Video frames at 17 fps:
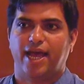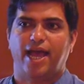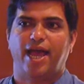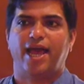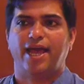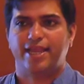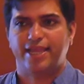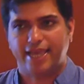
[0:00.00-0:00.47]

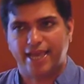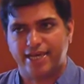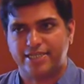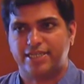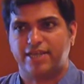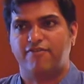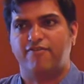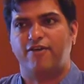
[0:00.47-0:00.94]
And
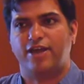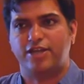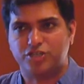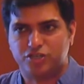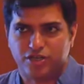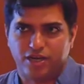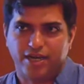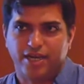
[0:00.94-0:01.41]
yes,
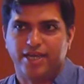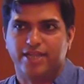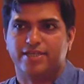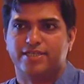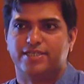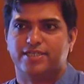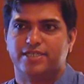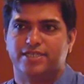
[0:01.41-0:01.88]
eventually
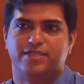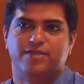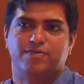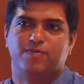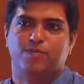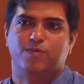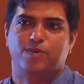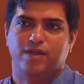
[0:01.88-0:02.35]
the
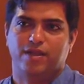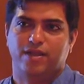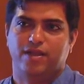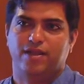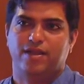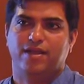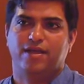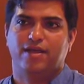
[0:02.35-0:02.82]
system
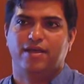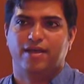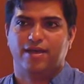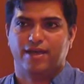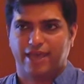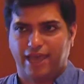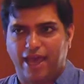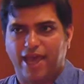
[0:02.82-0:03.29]
will,
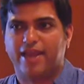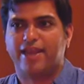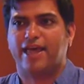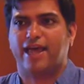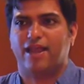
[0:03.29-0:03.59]
can